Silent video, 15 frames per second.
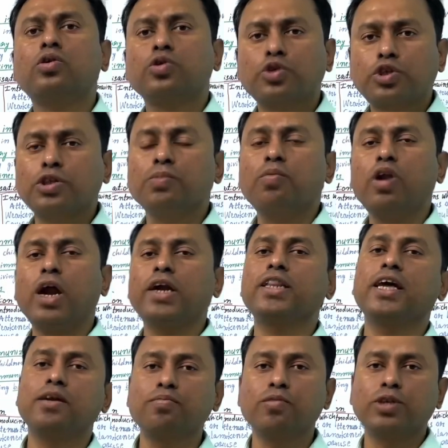to stimulate
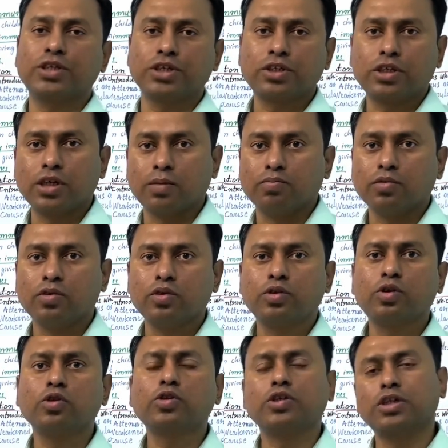the immune system,
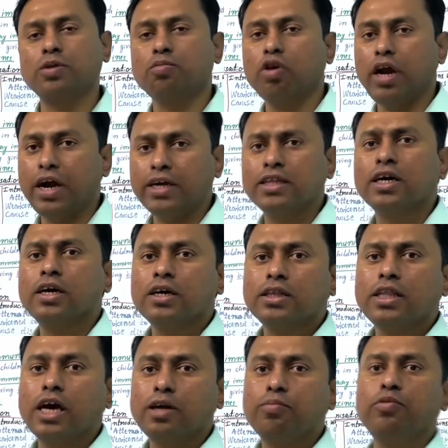to stimulate
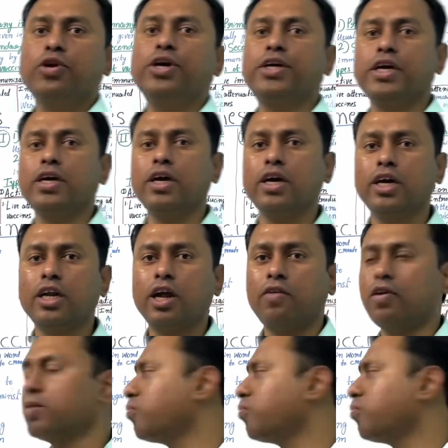the immunity in our